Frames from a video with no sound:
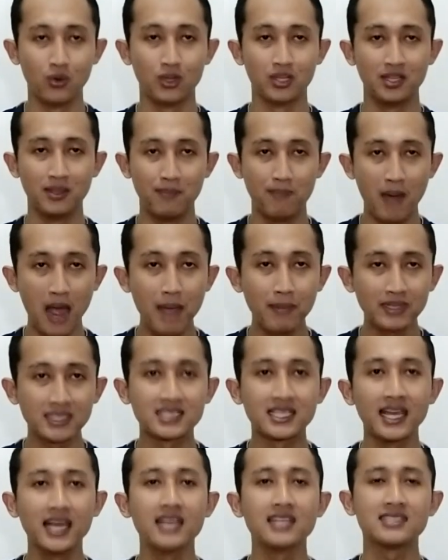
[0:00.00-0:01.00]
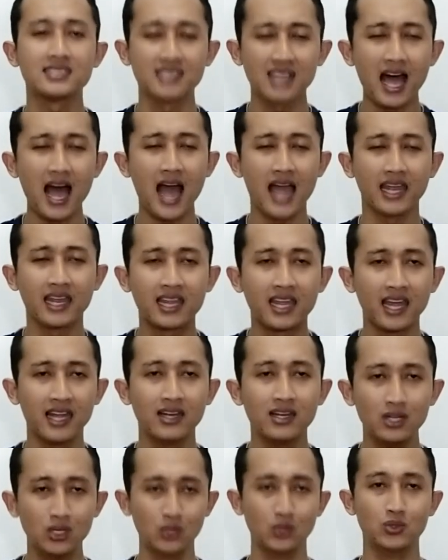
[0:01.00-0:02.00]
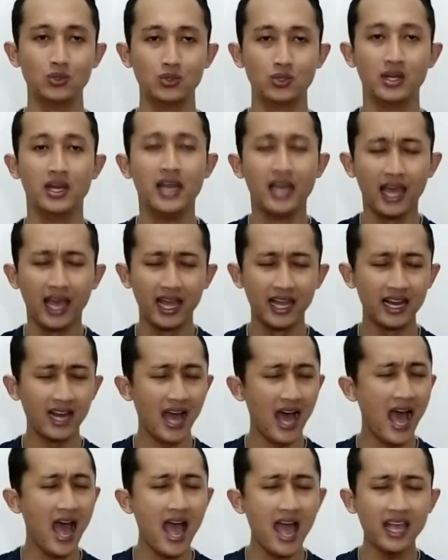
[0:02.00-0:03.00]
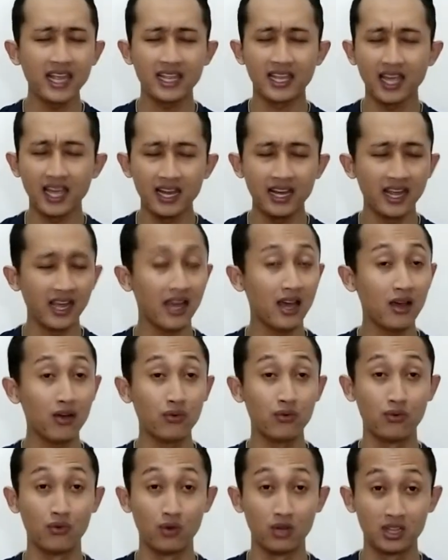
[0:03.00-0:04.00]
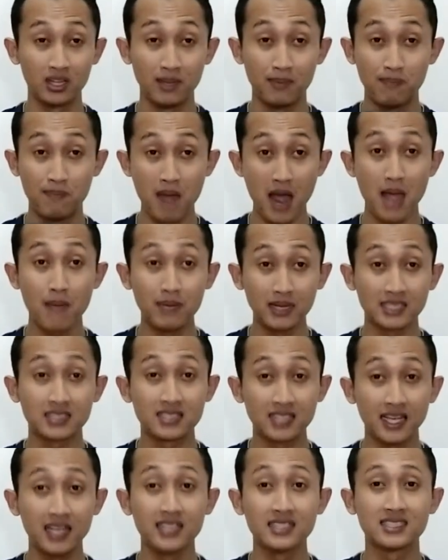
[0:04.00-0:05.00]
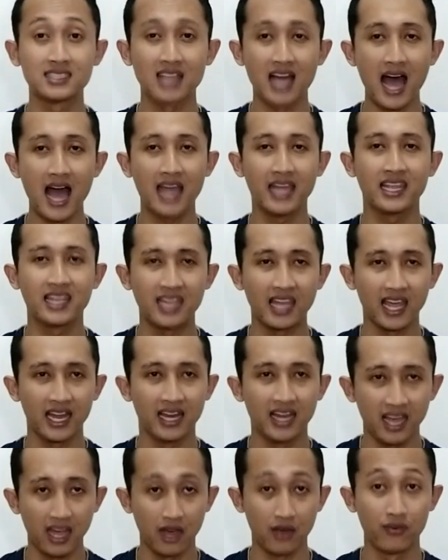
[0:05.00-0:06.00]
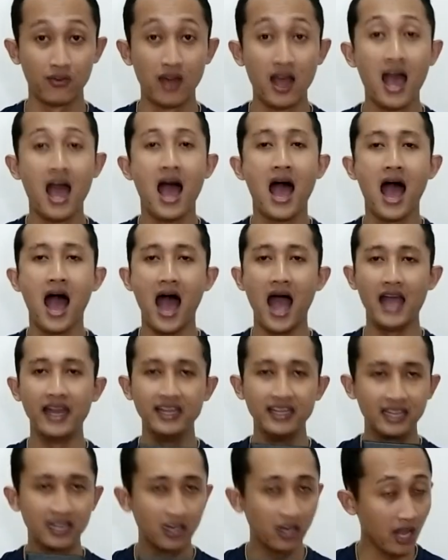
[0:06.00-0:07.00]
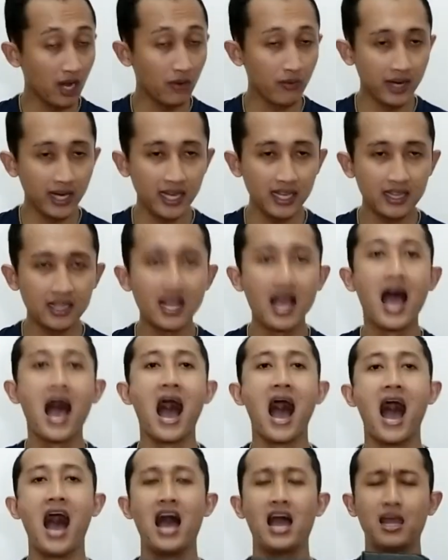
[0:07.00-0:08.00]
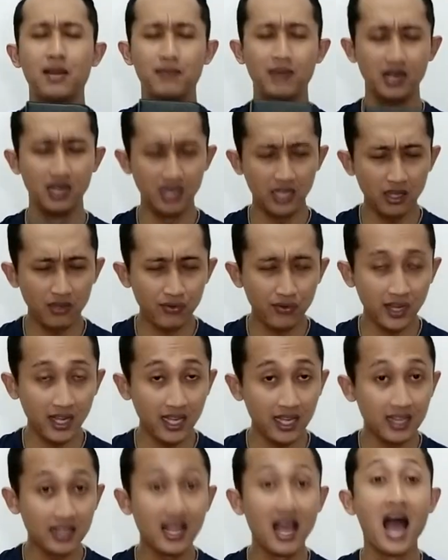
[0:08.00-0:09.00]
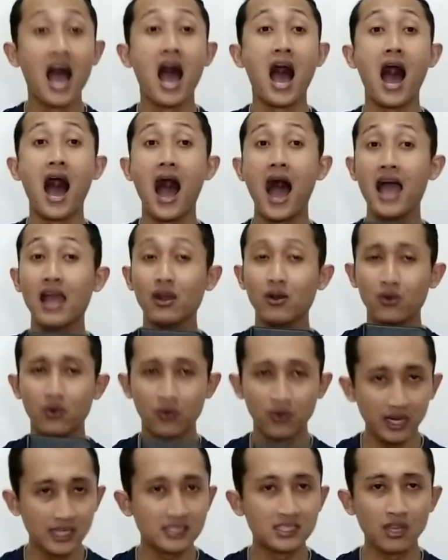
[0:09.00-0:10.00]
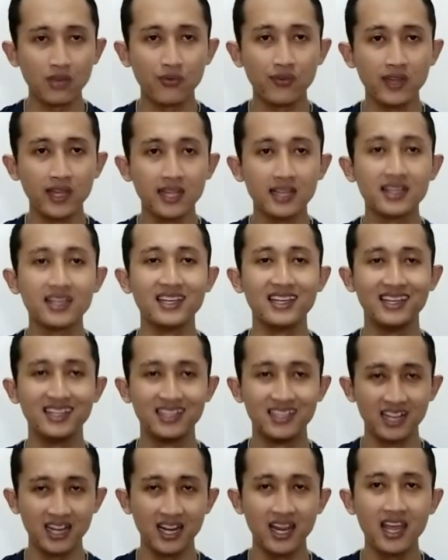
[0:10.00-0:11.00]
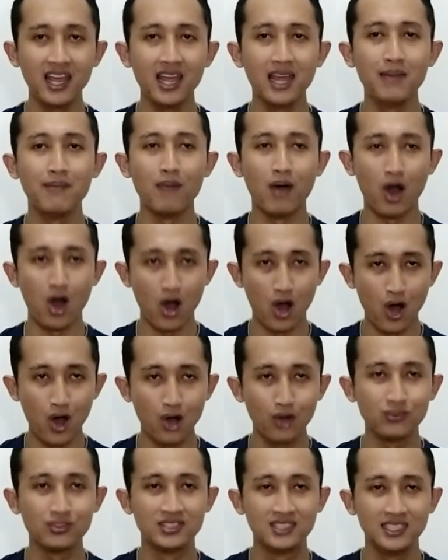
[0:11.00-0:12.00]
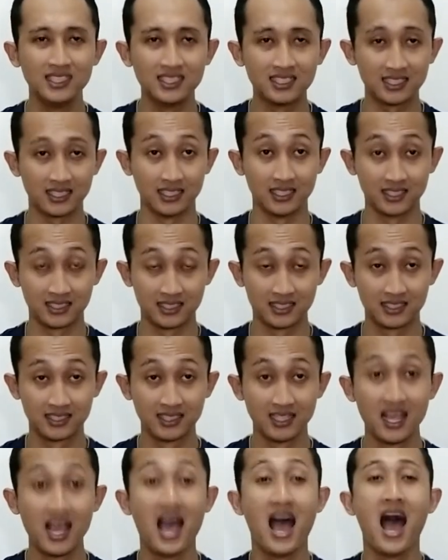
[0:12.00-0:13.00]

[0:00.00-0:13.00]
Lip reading: what the Bible says I can do. And I can have what the Bible says I can have. I declare it, I believe it, I receive it in the name of Jesus.